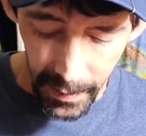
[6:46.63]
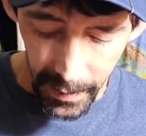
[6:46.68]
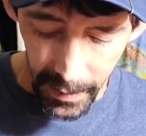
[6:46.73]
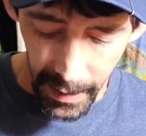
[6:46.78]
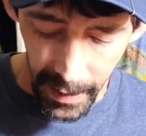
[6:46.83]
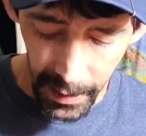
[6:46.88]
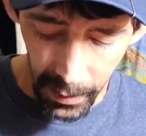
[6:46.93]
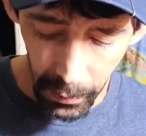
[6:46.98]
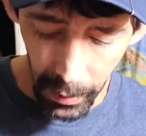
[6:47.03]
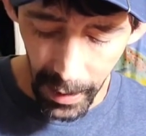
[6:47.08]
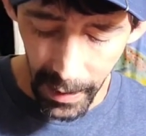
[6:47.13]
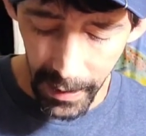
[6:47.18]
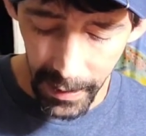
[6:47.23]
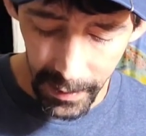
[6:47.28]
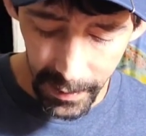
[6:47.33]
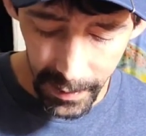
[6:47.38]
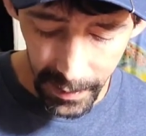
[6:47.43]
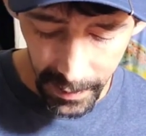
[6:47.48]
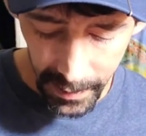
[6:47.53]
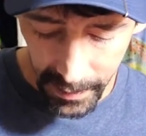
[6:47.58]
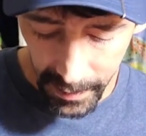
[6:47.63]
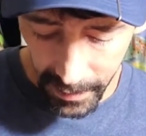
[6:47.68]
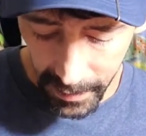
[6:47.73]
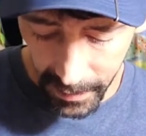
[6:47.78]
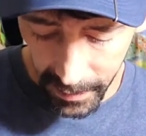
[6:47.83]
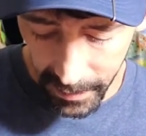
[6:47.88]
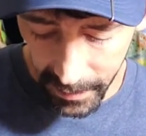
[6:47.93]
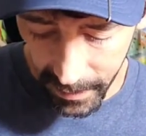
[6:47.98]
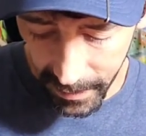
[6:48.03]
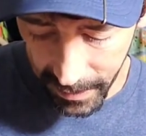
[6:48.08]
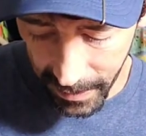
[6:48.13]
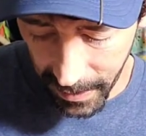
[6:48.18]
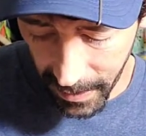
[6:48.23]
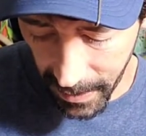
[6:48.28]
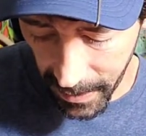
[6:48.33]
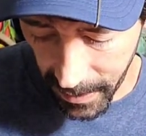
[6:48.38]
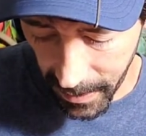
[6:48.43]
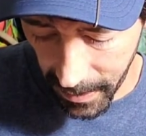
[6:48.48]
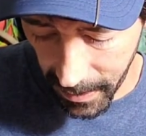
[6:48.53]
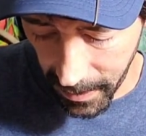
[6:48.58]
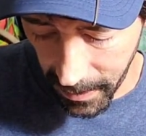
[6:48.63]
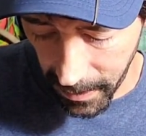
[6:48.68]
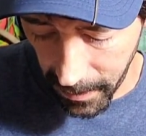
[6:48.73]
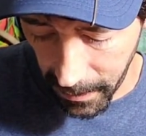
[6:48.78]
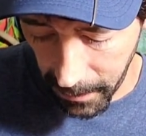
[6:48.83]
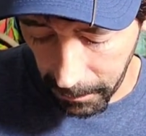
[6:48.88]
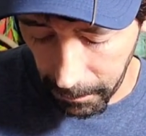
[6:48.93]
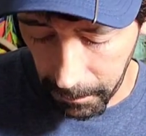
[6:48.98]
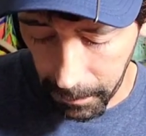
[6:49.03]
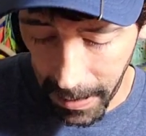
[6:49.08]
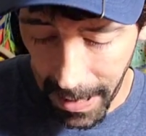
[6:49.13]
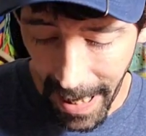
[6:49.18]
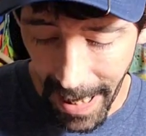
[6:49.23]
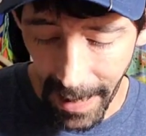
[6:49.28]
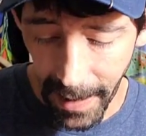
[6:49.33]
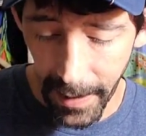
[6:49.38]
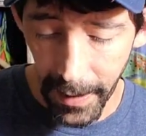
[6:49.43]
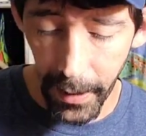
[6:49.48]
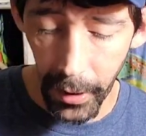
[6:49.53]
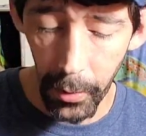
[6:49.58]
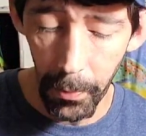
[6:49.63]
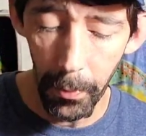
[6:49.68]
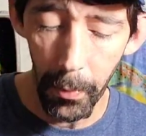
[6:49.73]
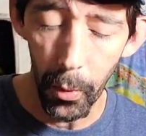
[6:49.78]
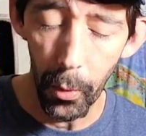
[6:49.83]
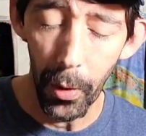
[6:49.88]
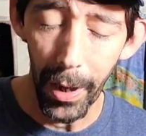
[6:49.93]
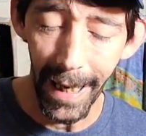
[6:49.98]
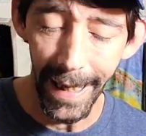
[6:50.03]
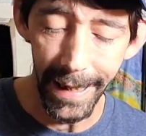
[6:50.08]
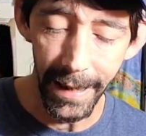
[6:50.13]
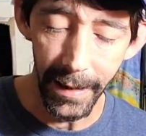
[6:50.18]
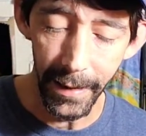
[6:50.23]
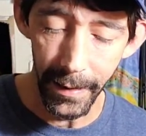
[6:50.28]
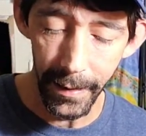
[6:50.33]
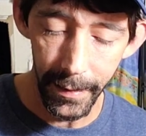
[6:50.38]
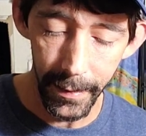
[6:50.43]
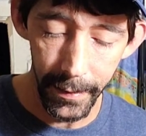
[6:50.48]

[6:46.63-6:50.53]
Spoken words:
Anyways, this is Platinum White.